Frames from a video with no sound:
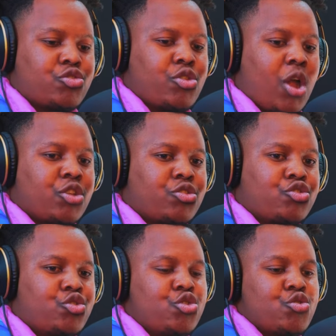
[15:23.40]
Uh,
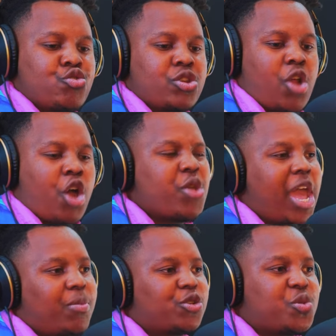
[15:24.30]
do you are you
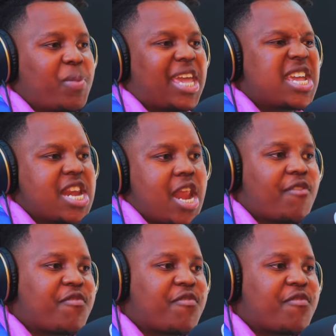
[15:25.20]
able to make enough